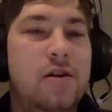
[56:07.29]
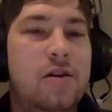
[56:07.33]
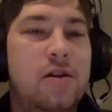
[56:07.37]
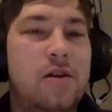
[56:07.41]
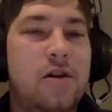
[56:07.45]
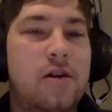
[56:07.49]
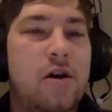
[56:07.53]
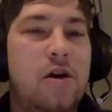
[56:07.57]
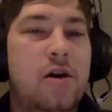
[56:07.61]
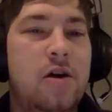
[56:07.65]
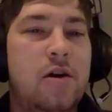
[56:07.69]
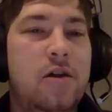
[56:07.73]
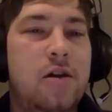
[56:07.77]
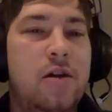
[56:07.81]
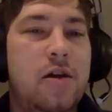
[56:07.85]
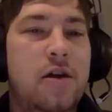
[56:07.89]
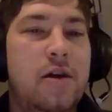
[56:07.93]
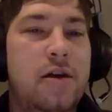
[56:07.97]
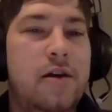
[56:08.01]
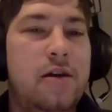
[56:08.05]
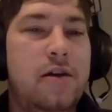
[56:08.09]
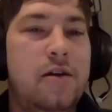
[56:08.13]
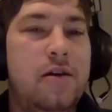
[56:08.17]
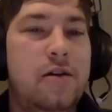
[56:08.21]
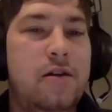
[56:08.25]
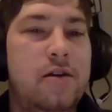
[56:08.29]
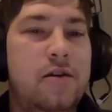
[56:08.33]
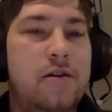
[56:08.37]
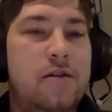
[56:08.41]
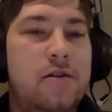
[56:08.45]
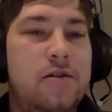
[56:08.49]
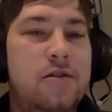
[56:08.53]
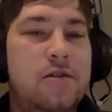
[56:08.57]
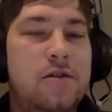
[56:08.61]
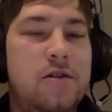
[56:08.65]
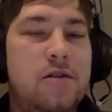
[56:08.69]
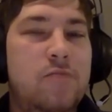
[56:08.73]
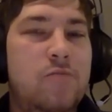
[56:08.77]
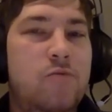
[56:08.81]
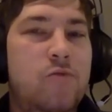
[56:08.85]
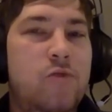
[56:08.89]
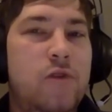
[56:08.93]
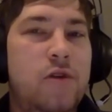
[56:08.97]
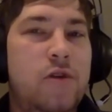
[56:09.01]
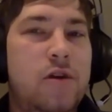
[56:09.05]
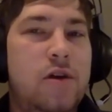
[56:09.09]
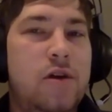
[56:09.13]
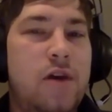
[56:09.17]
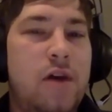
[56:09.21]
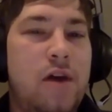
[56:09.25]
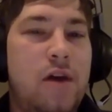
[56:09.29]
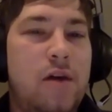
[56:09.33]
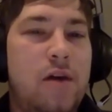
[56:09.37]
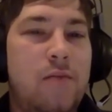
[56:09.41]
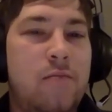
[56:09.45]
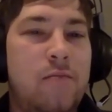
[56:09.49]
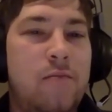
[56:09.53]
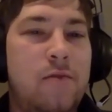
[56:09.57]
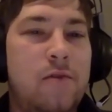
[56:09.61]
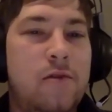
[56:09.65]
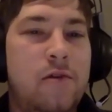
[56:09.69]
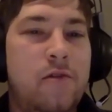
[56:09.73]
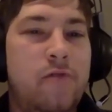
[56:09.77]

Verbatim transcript: like online teamwork game,